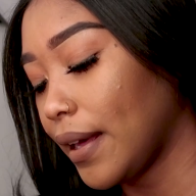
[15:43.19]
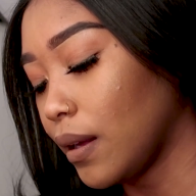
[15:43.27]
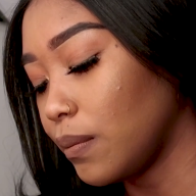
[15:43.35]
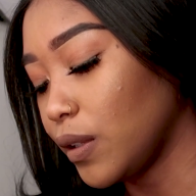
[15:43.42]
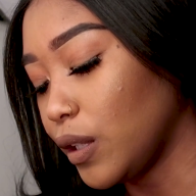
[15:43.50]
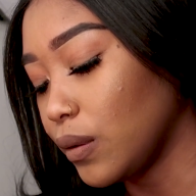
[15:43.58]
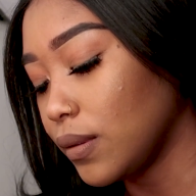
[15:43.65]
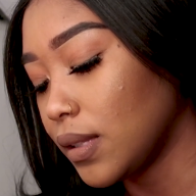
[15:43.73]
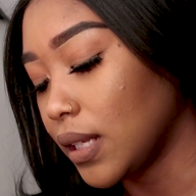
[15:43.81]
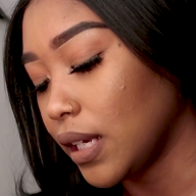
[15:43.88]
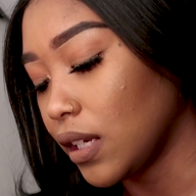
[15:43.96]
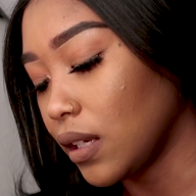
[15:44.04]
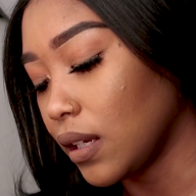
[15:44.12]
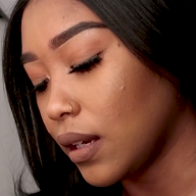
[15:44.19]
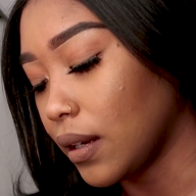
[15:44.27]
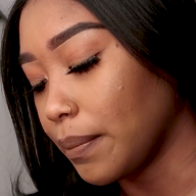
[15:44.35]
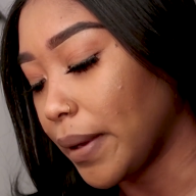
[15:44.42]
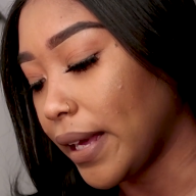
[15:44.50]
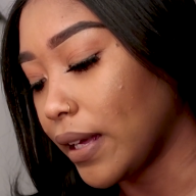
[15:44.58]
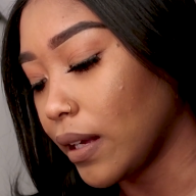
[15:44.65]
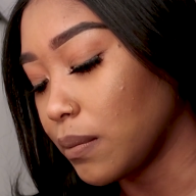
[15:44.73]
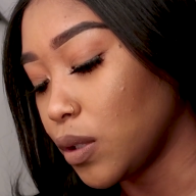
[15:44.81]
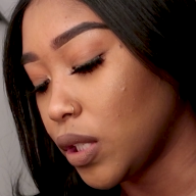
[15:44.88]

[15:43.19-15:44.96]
am using Makeup